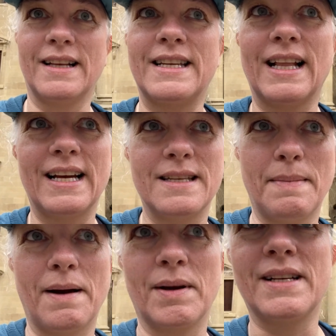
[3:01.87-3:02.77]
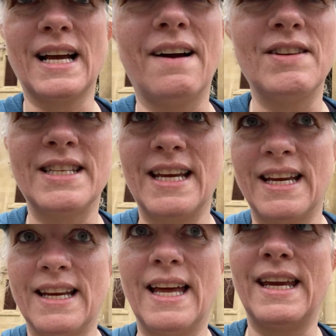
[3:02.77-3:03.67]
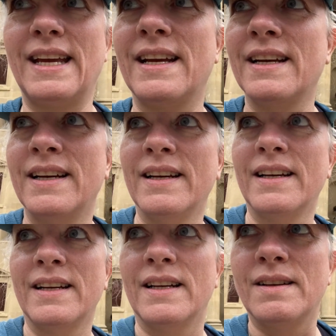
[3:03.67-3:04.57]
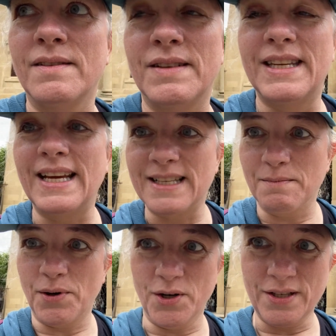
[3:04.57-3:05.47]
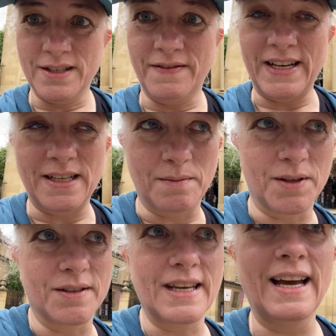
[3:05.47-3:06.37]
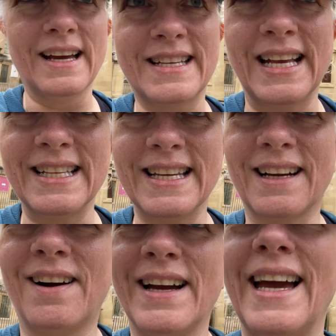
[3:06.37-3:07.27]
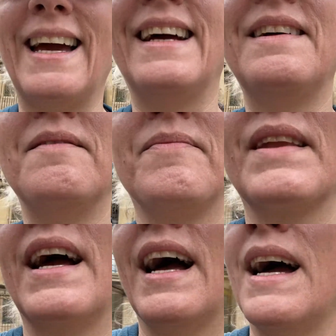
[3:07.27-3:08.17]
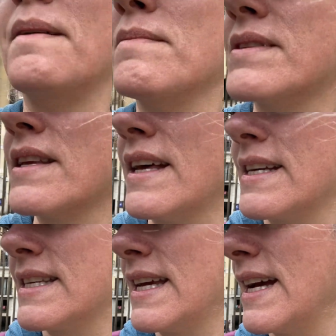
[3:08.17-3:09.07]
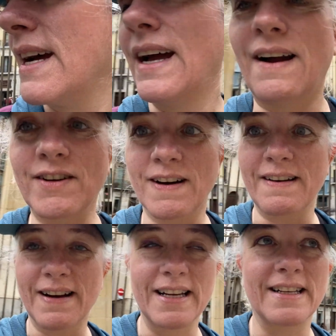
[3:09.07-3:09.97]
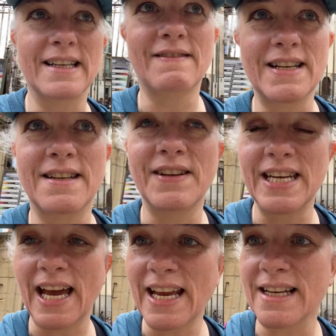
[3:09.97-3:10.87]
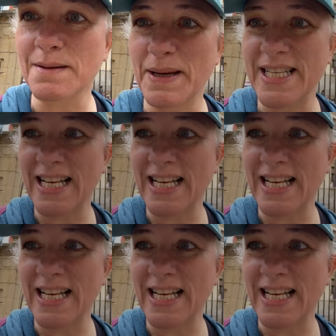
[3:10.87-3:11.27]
delighted about, because I haven't seen any decent portions of vegetables since I got here. So that's it. Have a great rest of your day. I'll speak to you